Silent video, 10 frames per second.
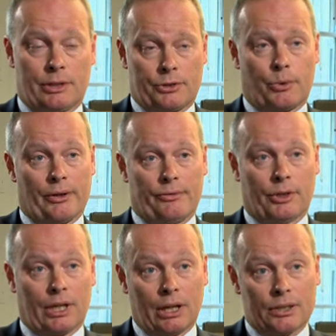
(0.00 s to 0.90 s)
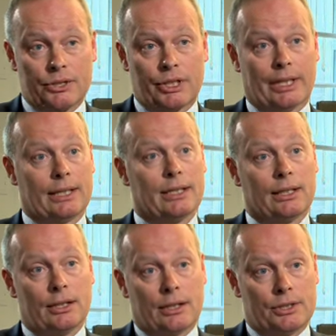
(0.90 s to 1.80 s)
a square foot last year
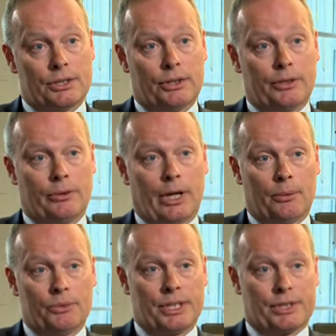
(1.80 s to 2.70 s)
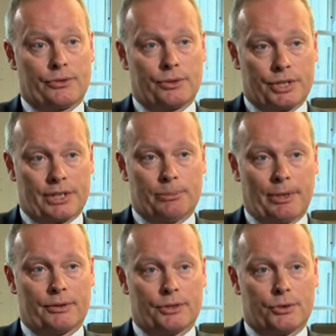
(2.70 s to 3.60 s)
to um,
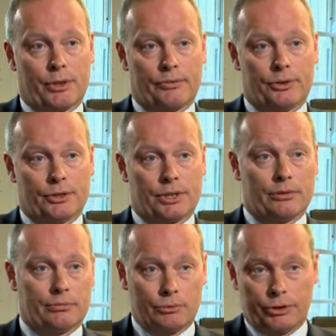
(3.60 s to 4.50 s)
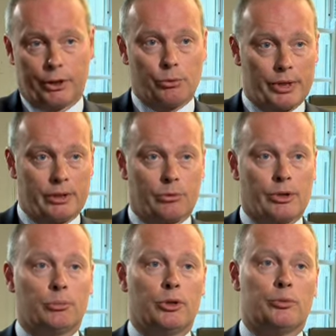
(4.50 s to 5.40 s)
£660 a square foot. So, you know, real,
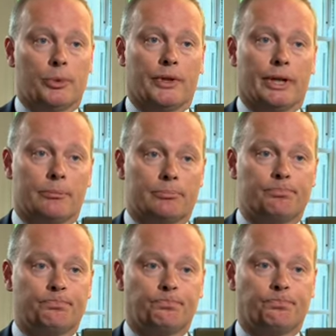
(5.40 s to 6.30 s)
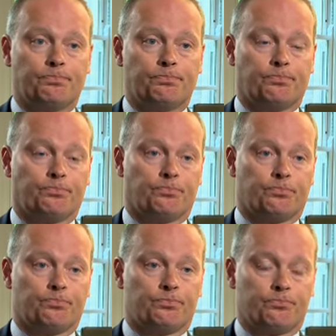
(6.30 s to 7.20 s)
real movement there. You've been
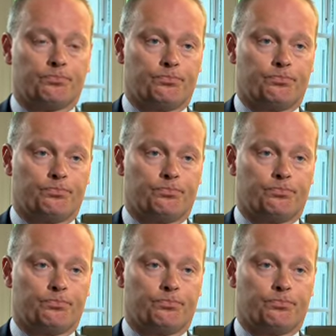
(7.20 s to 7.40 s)
particularly